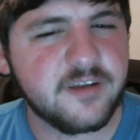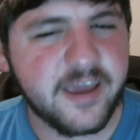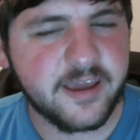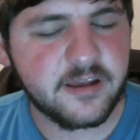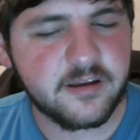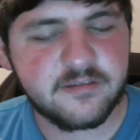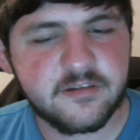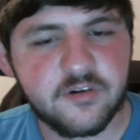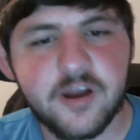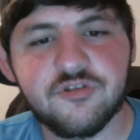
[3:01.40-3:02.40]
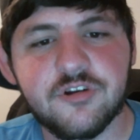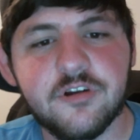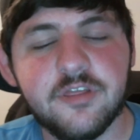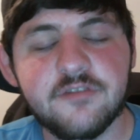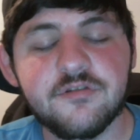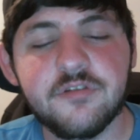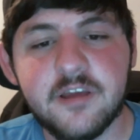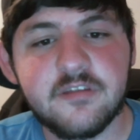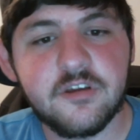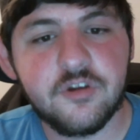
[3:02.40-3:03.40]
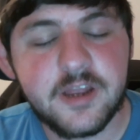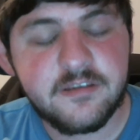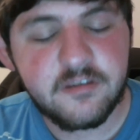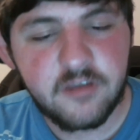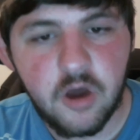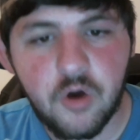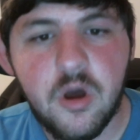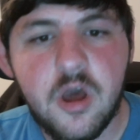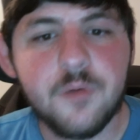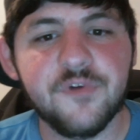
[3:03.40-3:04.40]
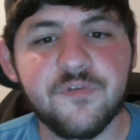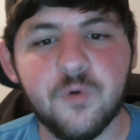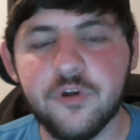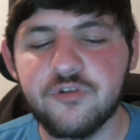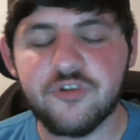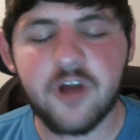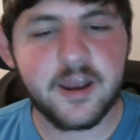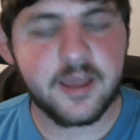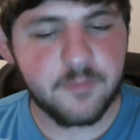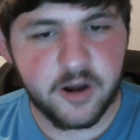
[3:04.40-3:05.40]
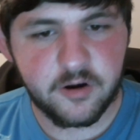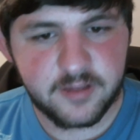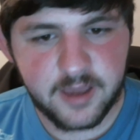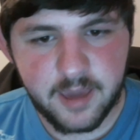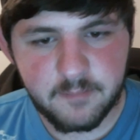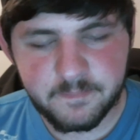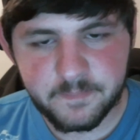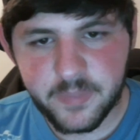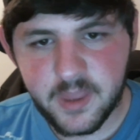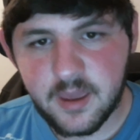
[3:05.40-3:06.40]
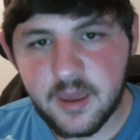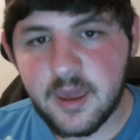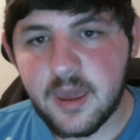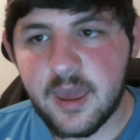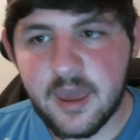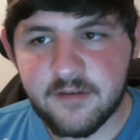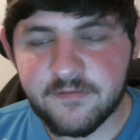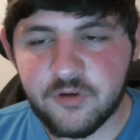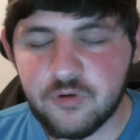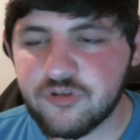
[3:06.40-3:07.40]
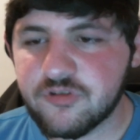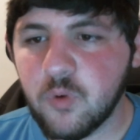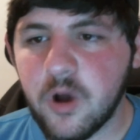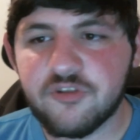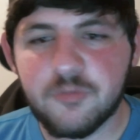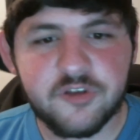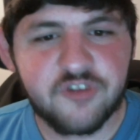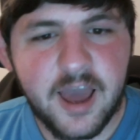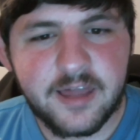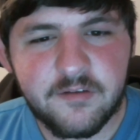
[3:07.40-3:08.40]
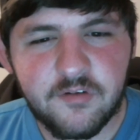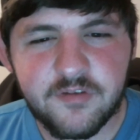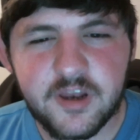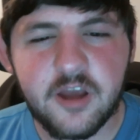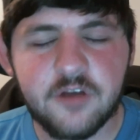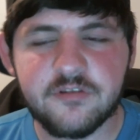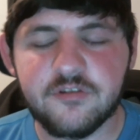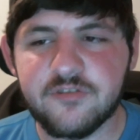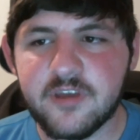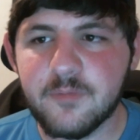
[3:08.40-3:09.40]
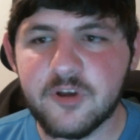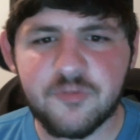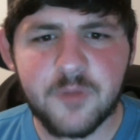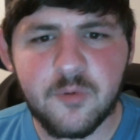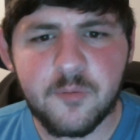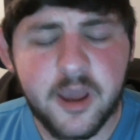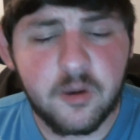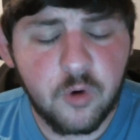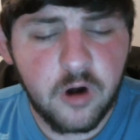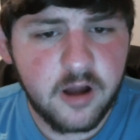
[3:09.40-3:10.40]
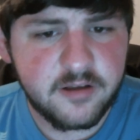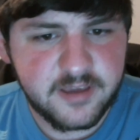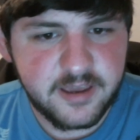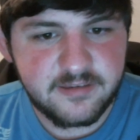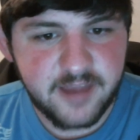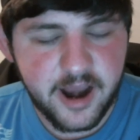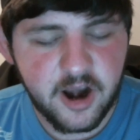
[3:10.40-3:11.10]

take into consideration, and these are things that you need to know before you try to get better at the game. If you just watch a bunch of high-level videos and you see a bunch of people making warthogs against air,